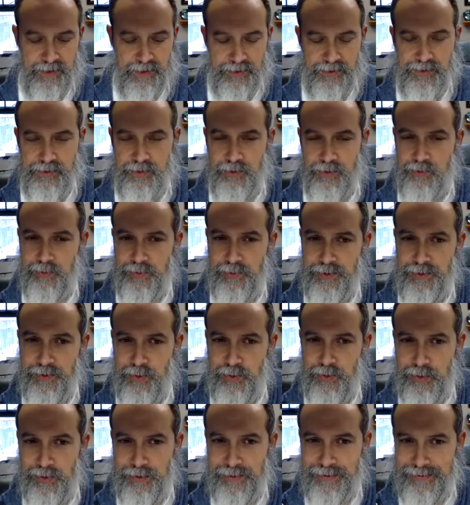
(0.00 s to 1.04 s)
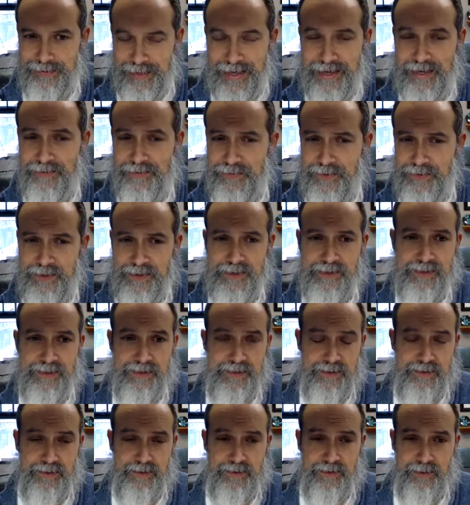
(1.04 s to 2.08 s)
So a lot of
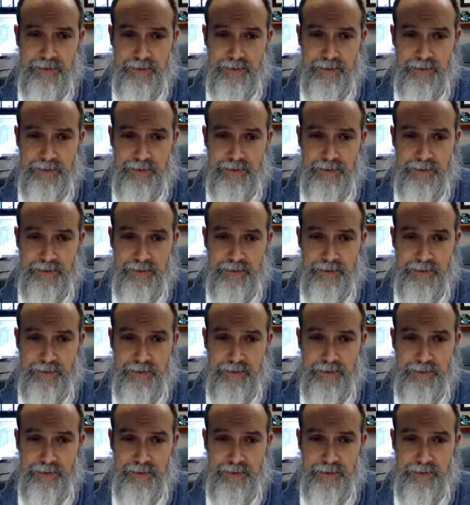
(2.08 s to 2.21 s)
these